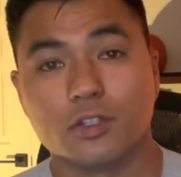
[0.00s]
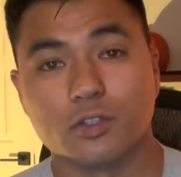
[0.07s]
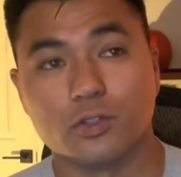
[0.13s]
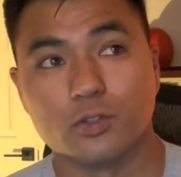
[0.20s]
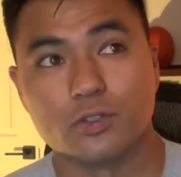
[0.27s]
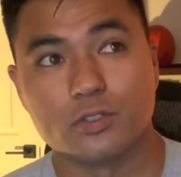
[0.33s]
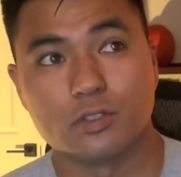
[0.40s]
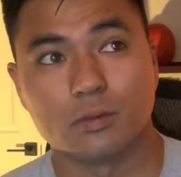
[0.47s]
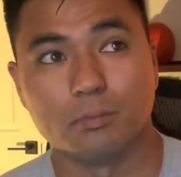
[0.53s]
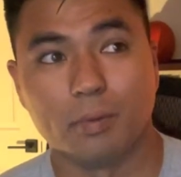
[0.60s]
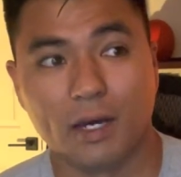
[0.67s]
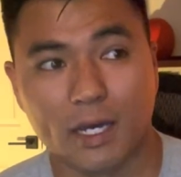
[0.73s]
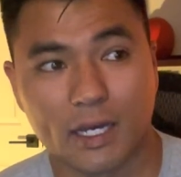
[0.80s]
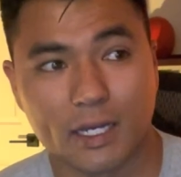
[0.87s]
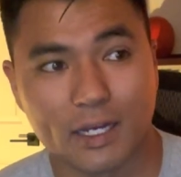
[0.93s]
use to
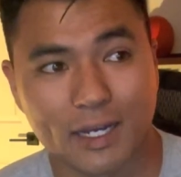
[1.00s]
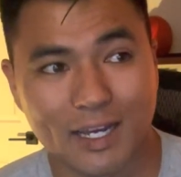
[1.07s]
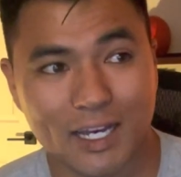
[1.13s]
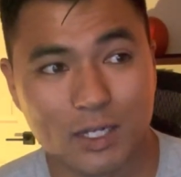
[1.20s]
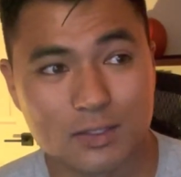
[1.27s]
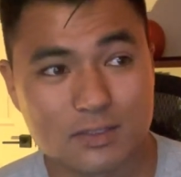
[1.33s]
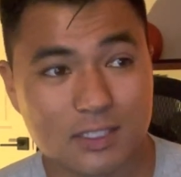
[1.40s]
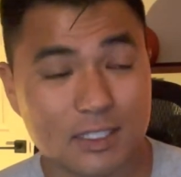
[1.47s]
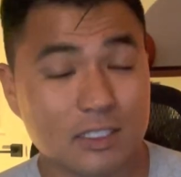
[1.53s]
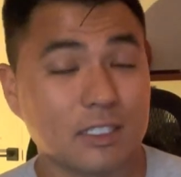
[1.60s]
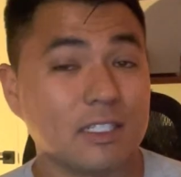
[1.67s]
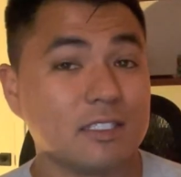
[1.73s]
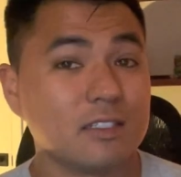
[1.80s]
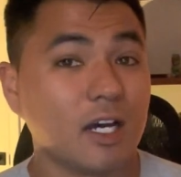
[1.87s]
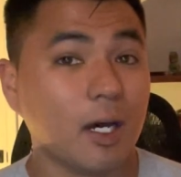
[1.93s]
buy a house that
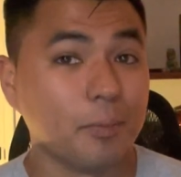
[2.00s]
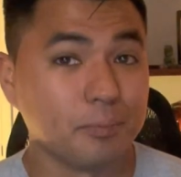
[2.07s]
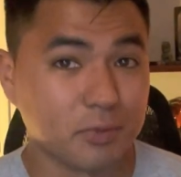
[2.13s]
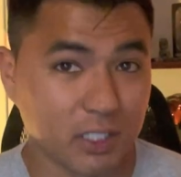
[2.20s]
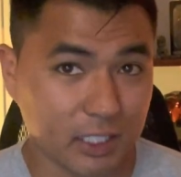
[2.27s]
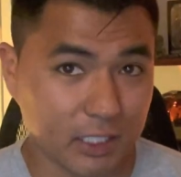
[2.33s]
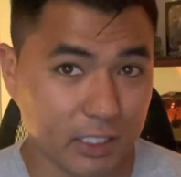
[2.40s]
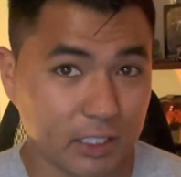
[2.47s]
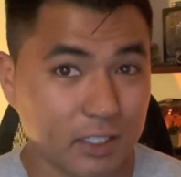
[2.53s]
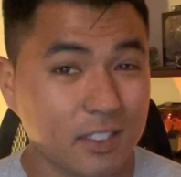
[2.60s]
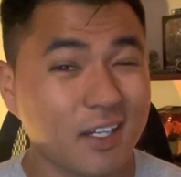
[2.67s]
needs updating,